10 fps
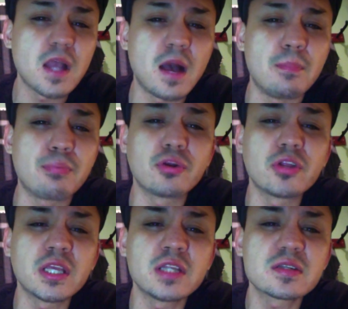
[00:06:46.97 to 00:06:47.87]
a
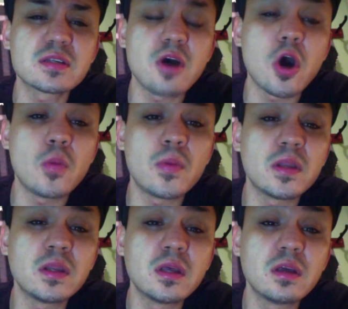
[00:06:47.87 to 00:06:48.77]
brilliant,
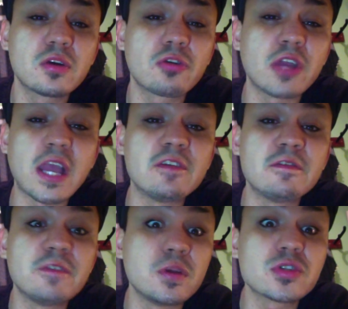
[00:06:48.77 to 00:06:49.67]
open,
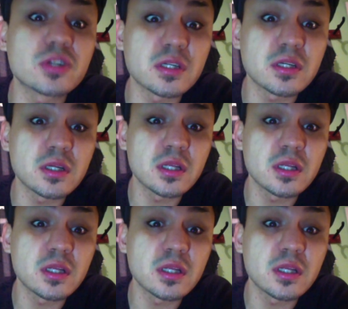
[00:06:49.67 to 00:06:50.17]
creative future.